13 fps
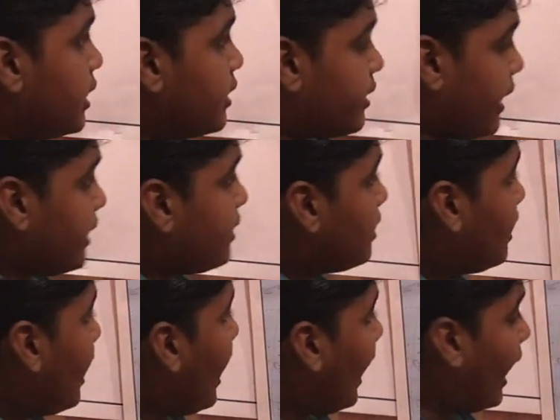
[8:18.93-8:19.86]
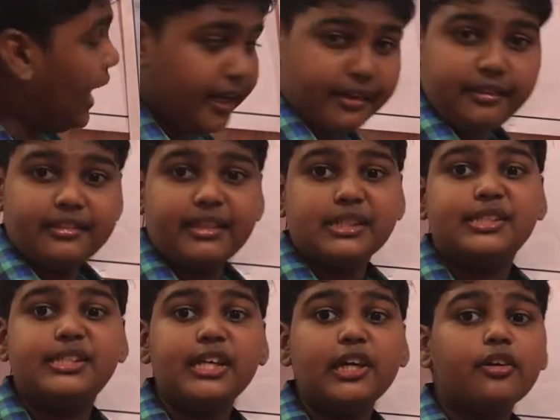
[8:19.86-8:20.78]
right? And the
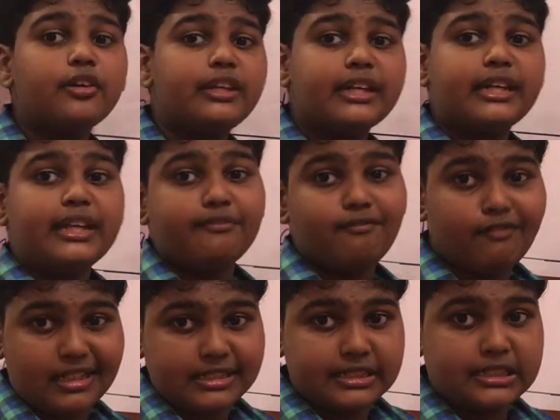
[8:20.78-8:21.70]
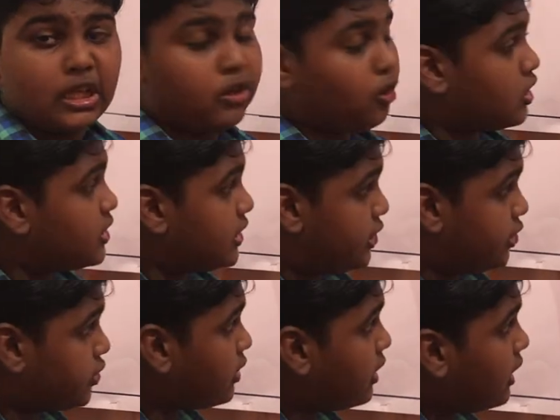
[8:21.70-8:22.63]
0° west
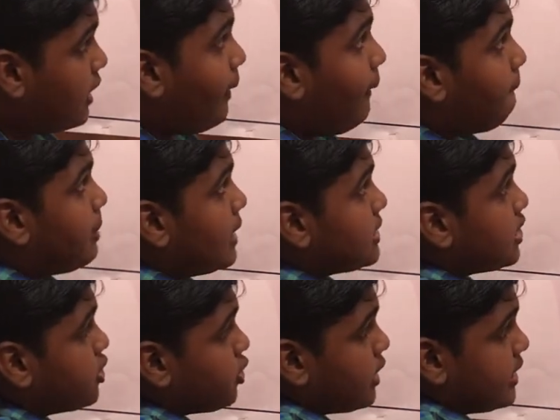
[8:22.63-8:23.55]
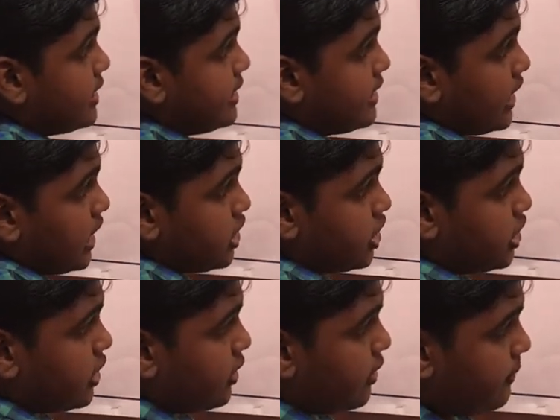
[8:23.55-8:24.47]
longitude passes to the
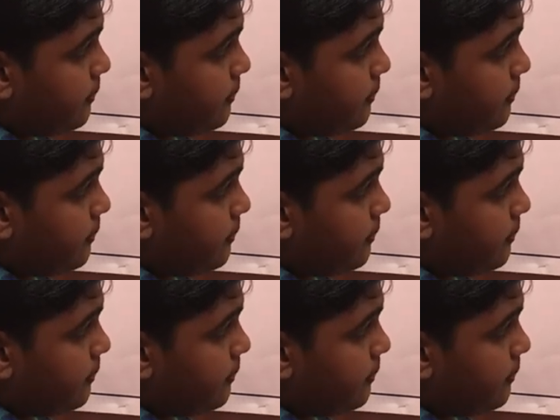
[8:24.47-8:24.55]
center.